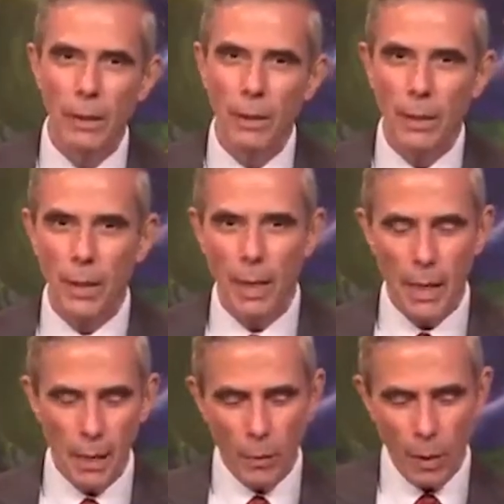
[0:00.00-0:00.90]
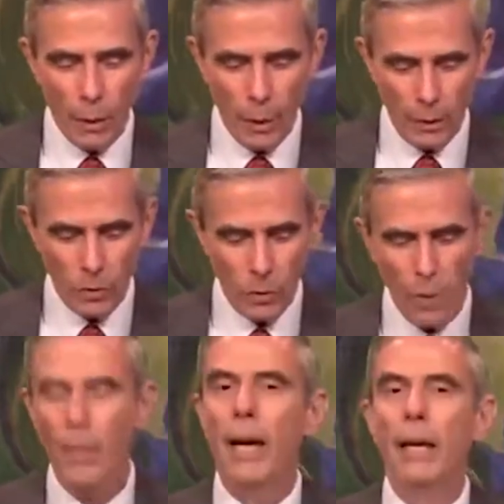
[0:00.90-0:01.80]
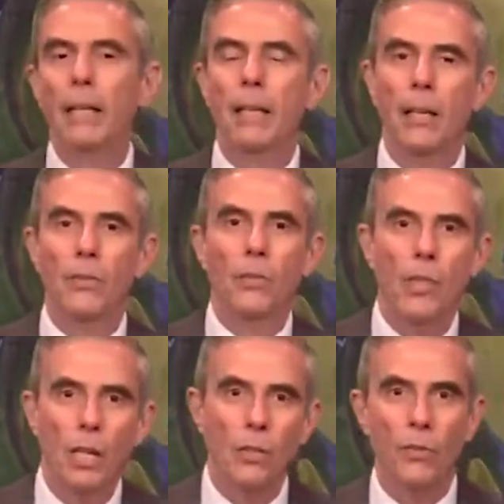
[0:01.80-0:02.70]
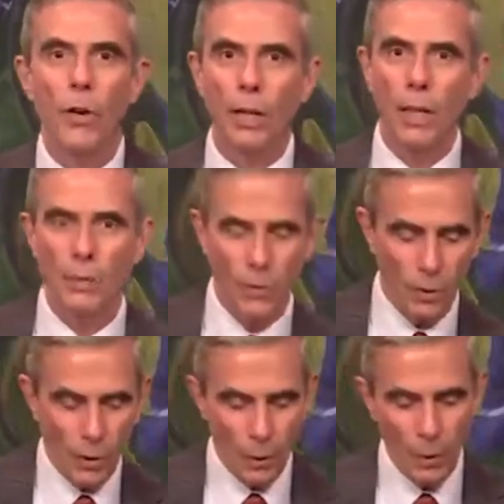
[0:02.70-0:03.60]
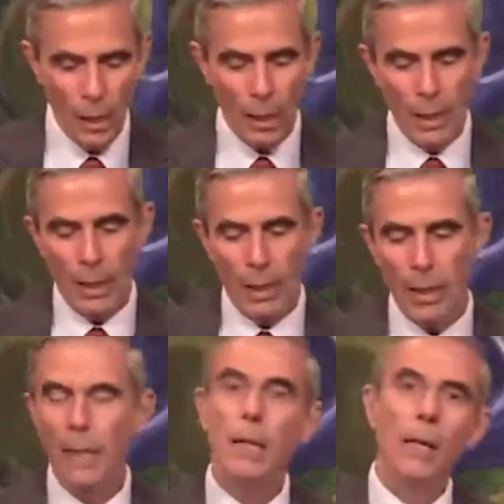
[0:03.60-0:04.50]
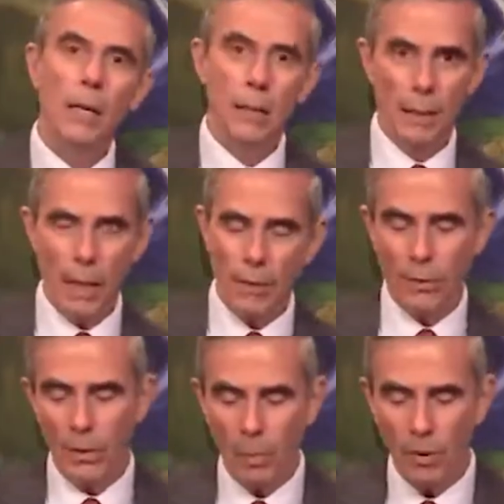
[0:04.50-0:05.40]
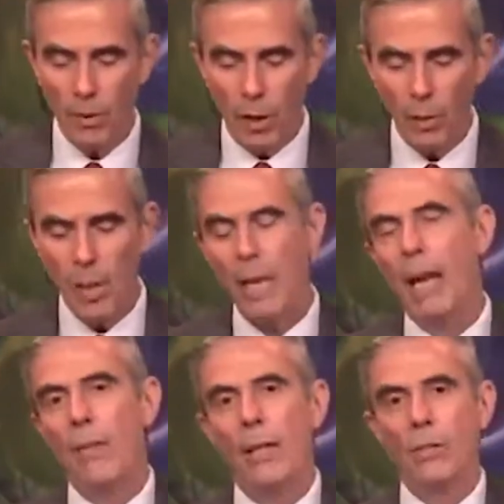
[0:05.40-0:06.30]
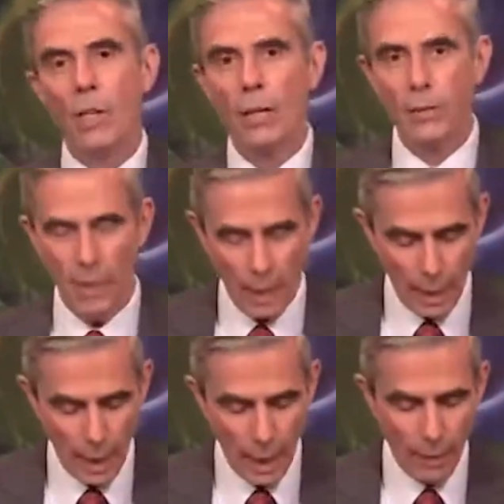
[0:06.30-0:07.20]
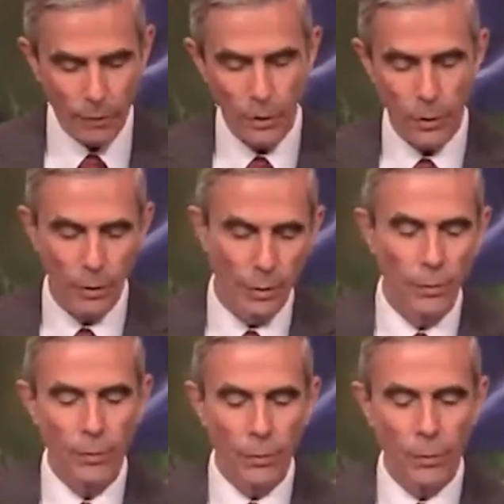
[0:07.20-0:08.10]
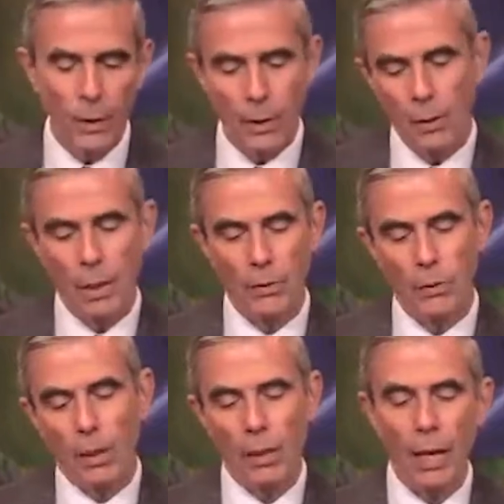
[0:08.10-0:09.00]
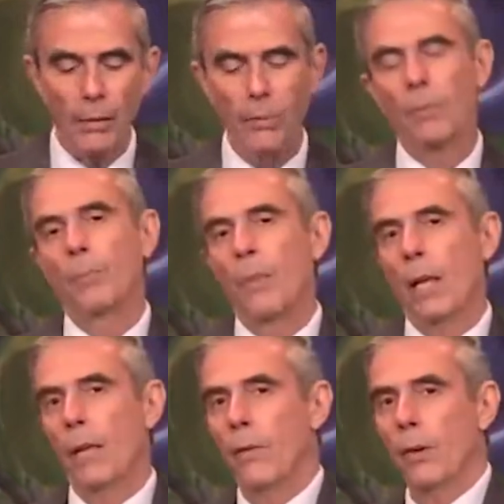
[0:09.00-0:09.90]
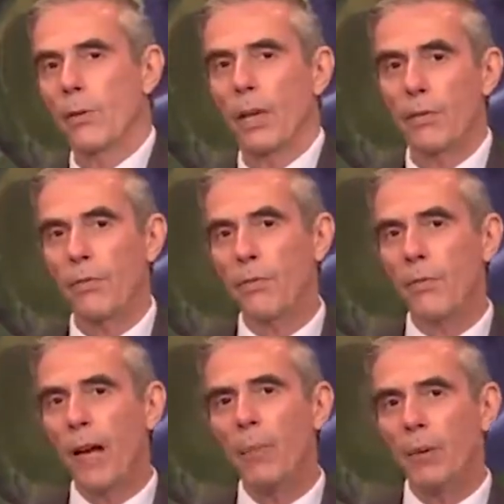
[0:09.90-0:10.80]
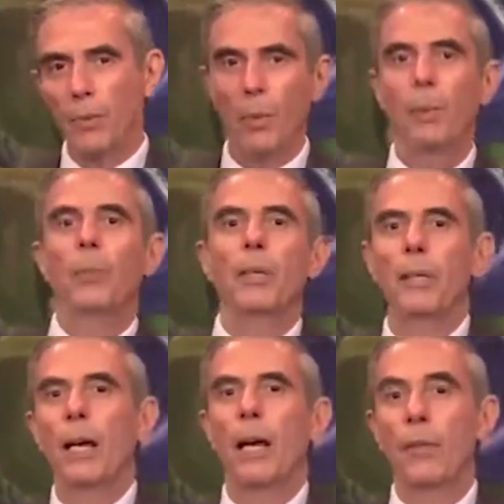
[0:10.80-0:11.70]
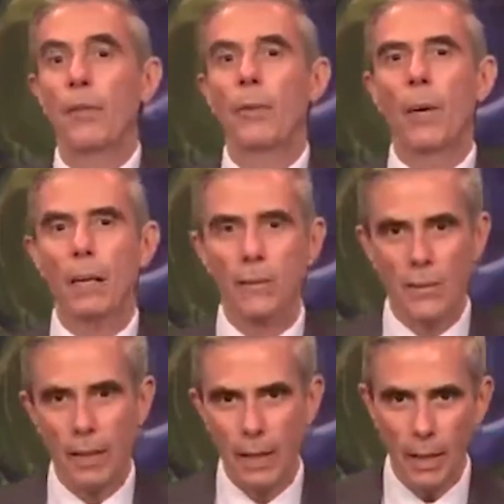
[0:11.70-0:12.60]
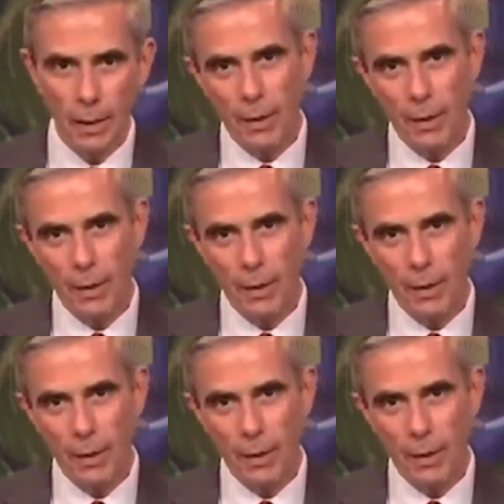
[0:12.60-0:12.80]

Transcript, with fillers: he regrets doing that. He has a change of heart. And so he gathers up his army and they chase after the Israelites. And there's that famous moment at the Red Sea